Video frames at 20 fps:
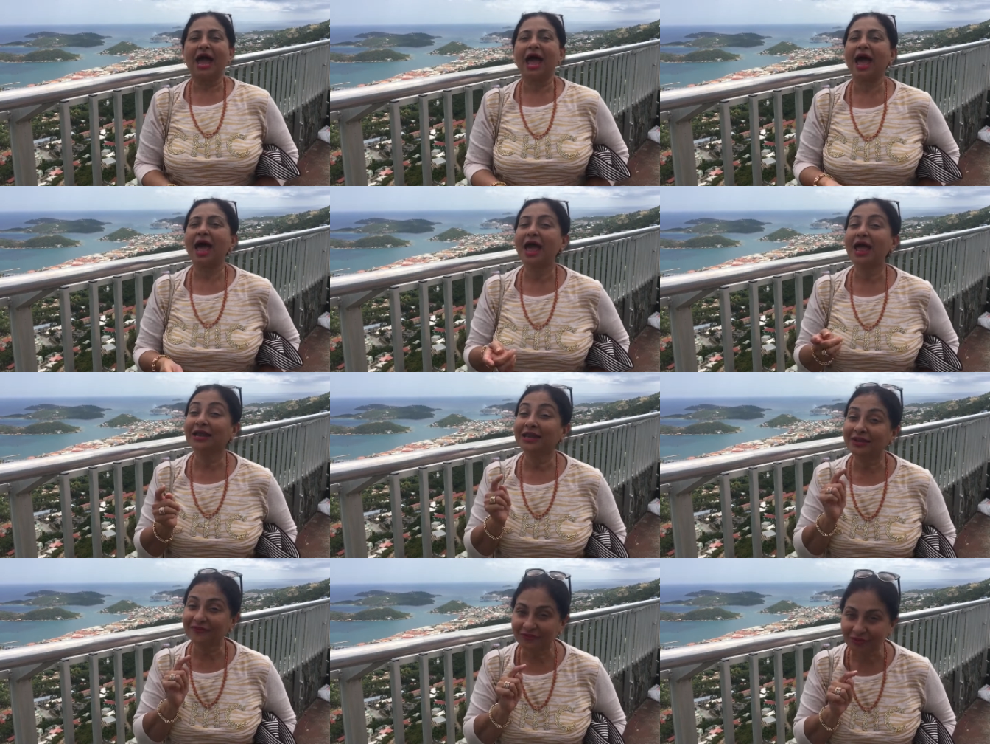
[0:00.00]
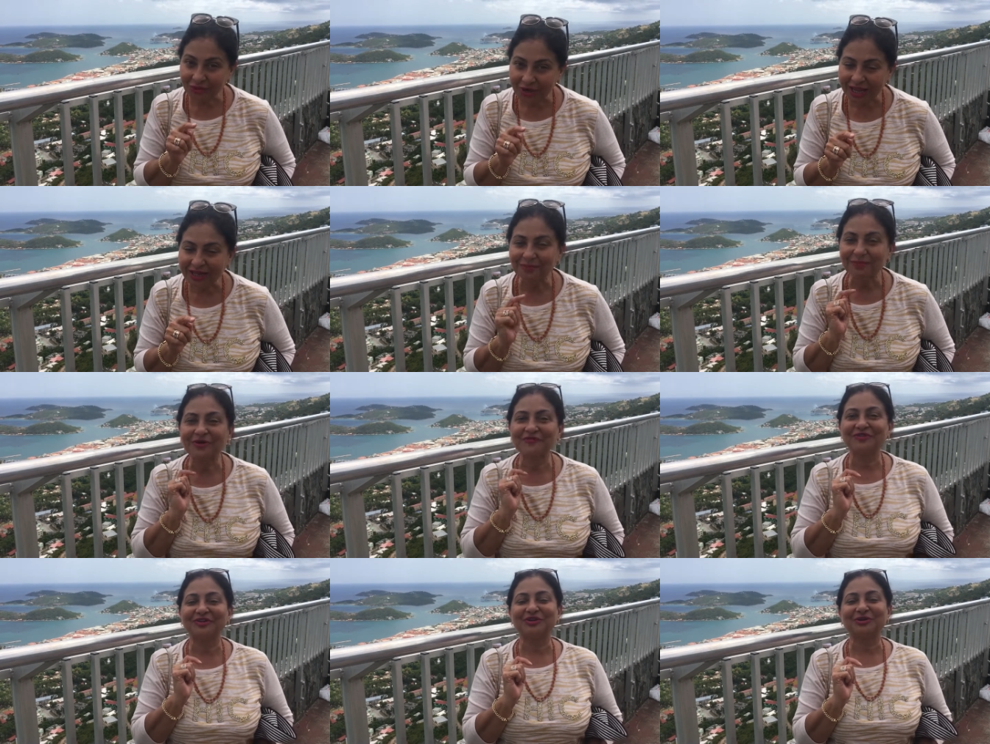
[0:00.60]
and if you like
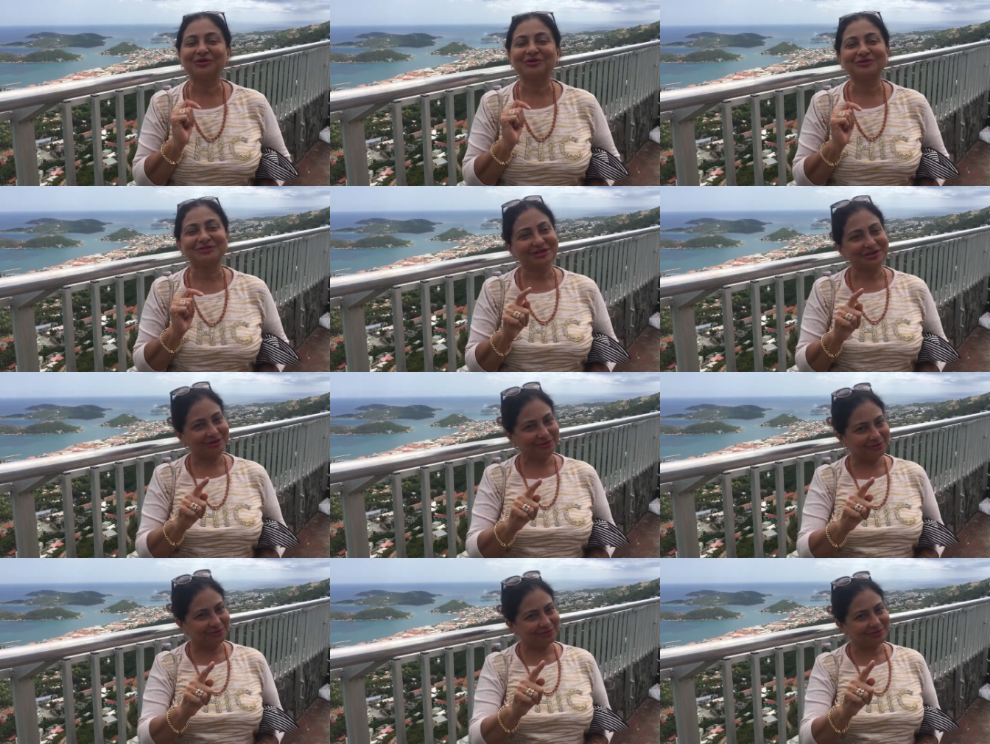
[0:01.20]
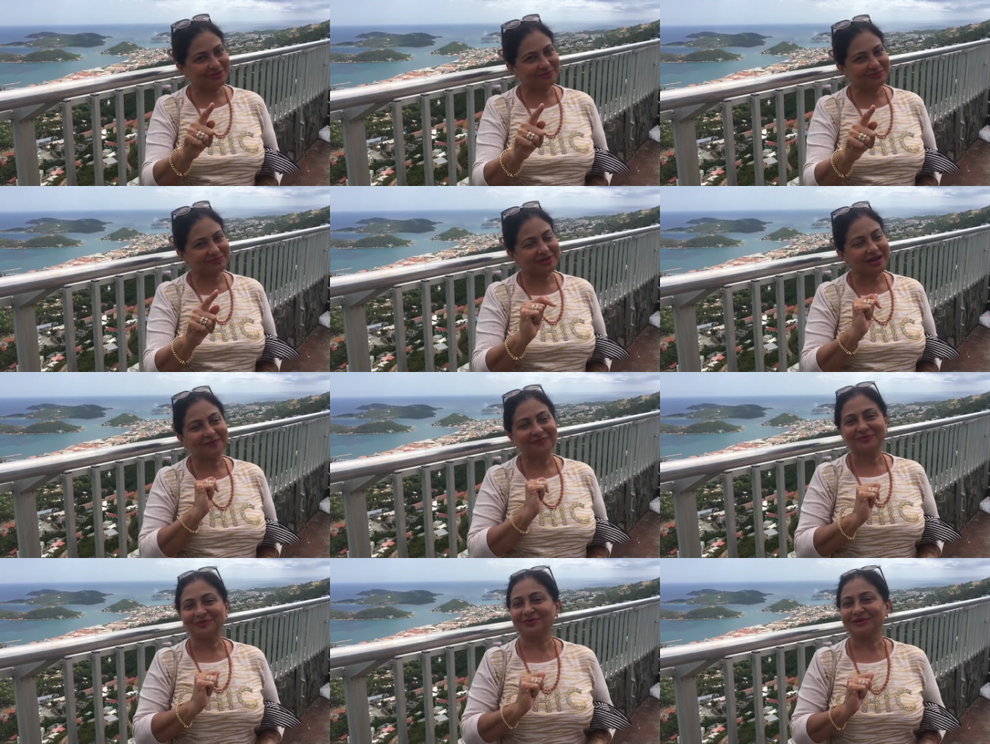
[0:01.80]
my videos do
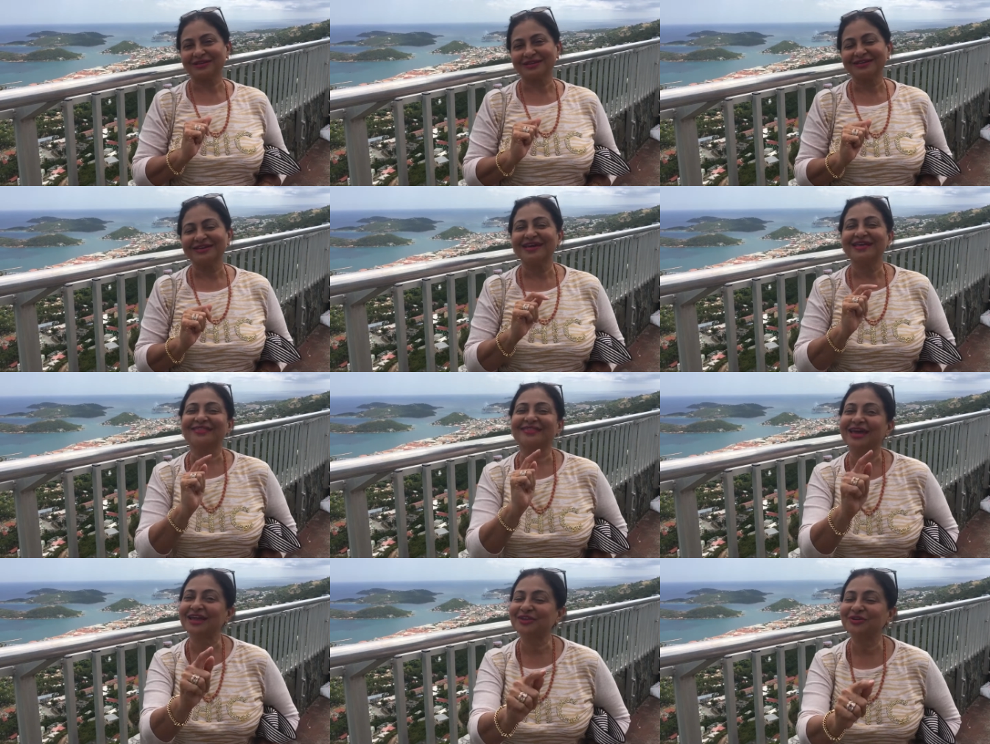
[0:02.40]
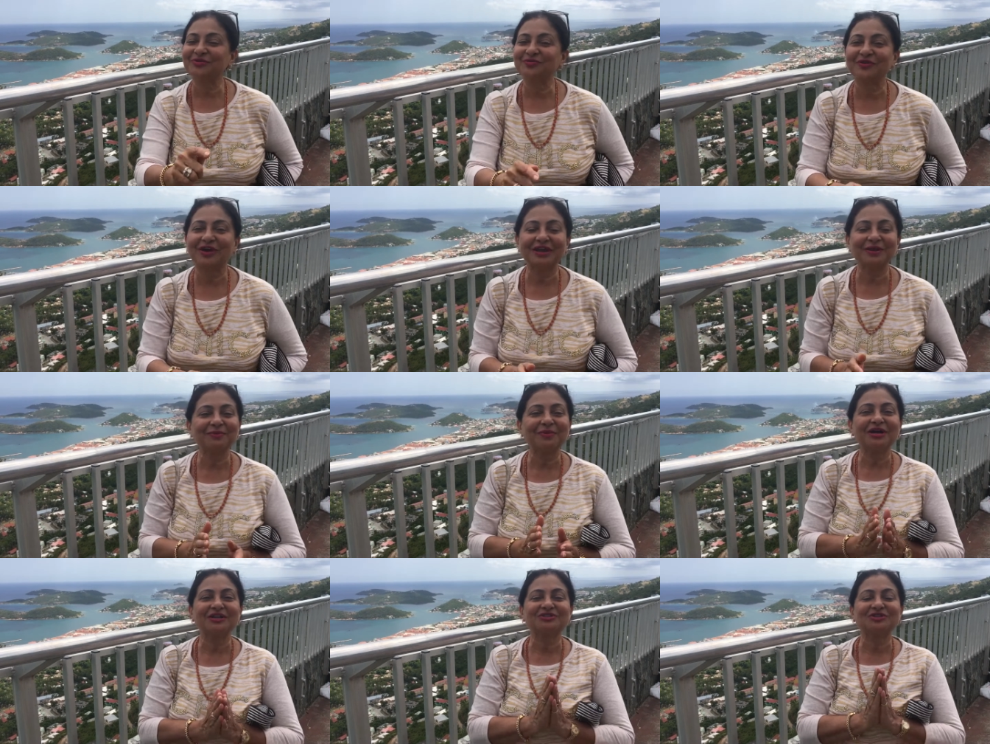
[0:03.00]
subscribe to it thank you
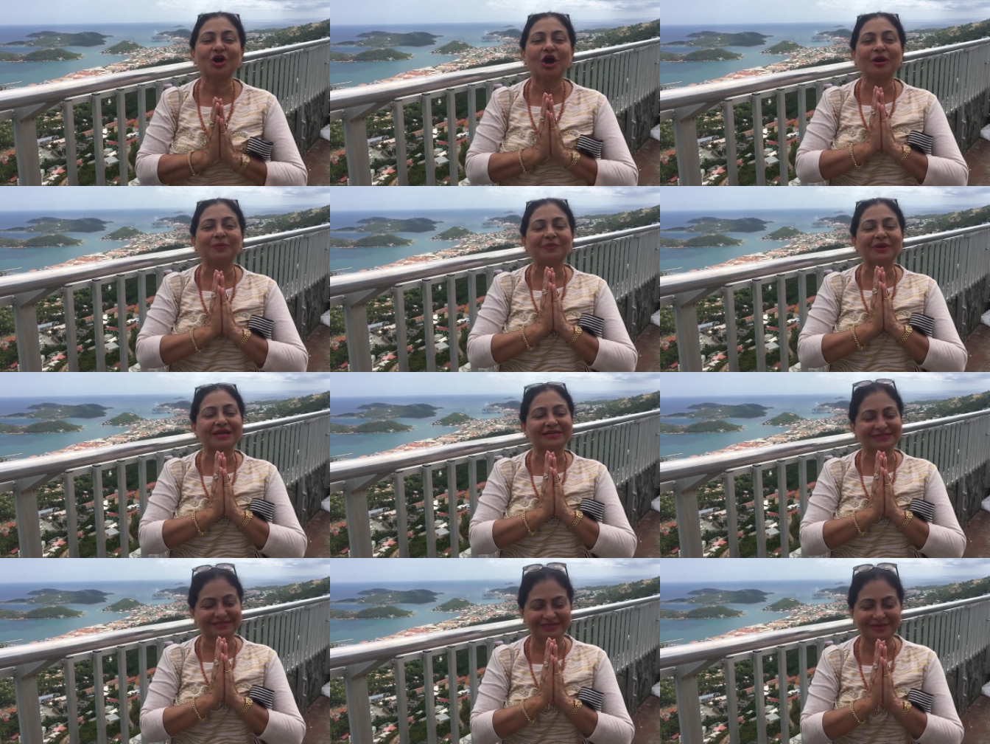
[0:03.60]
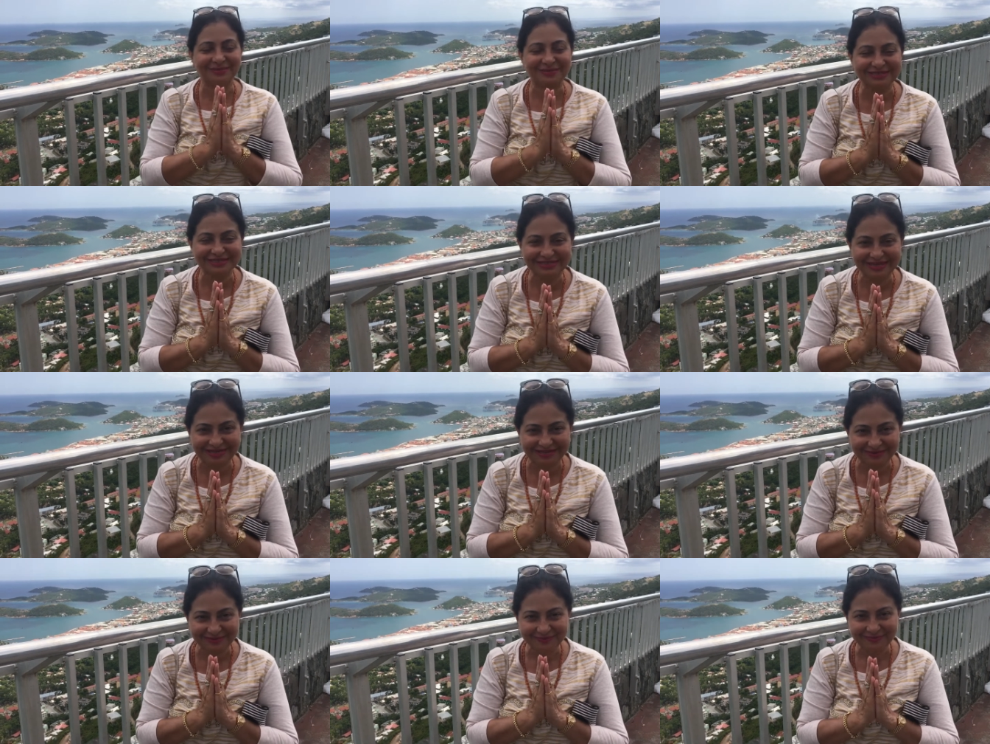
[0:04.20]
very much god bless
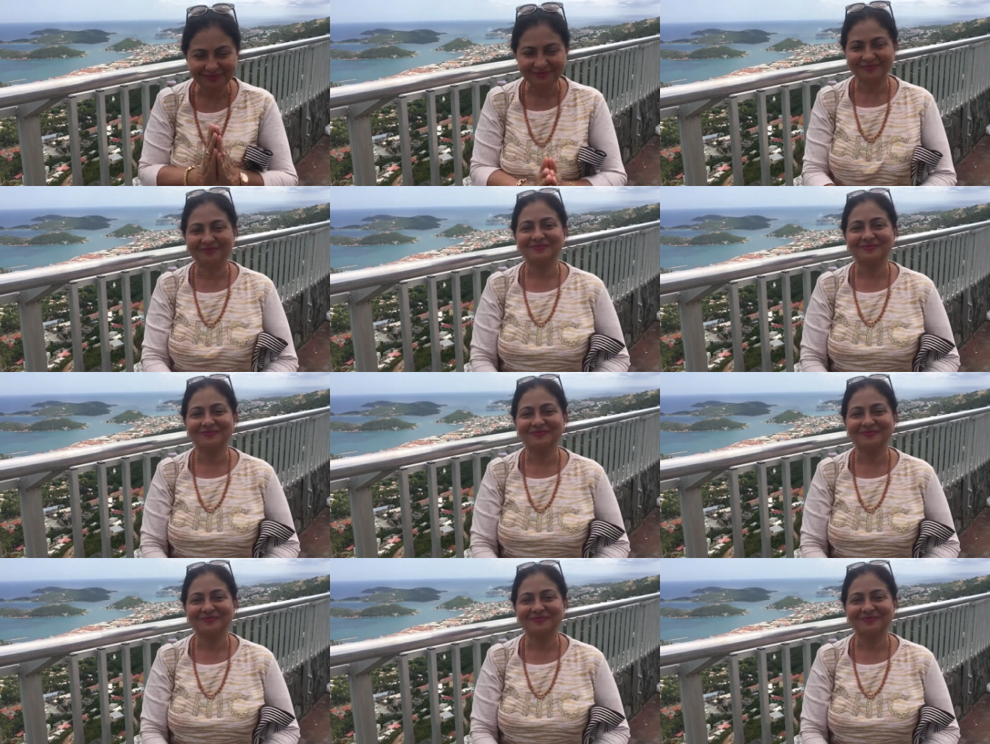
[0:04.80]
namaste